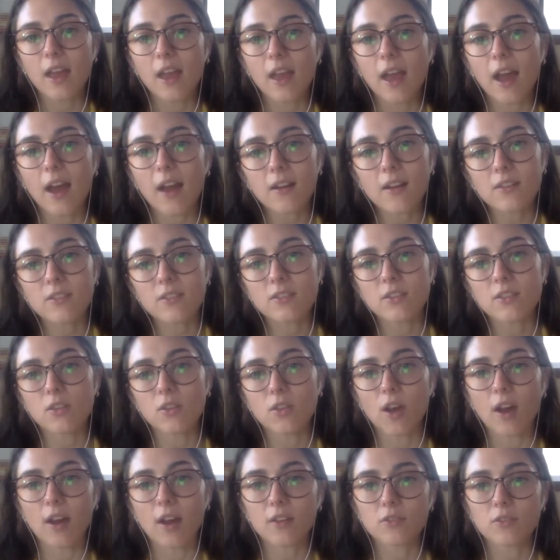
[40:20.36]
how does the
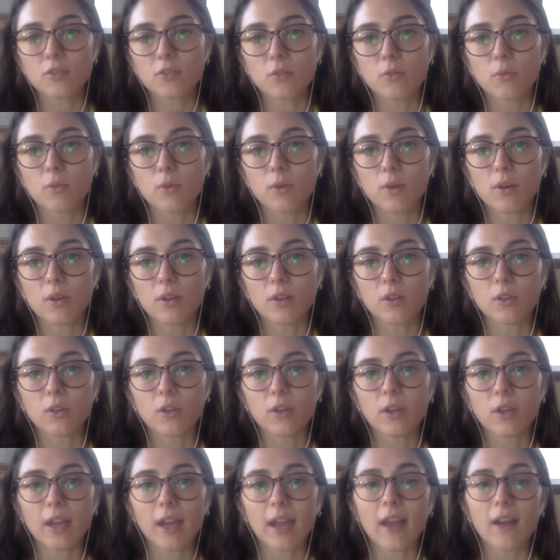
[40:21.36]
law school
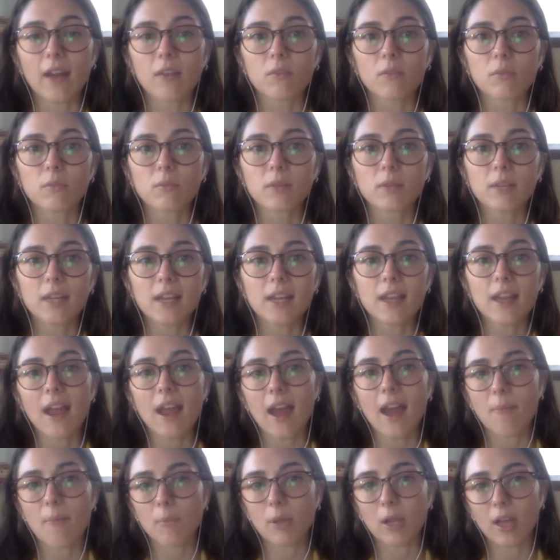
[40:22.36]
look at
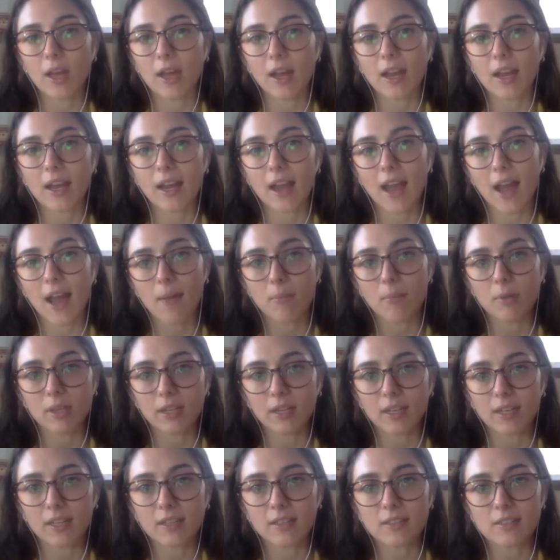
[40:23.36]
reapplying
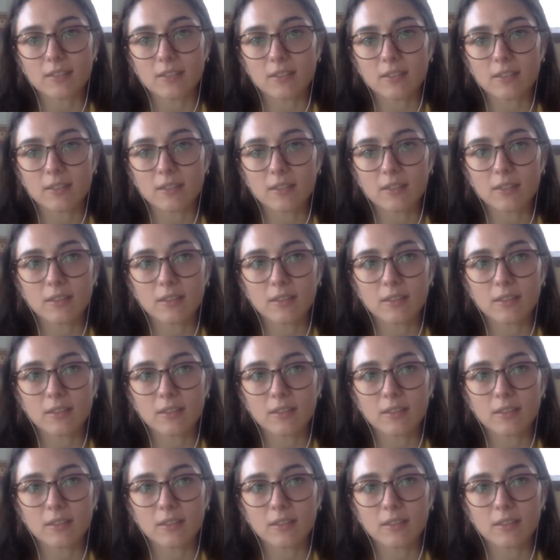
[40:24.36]
applicants?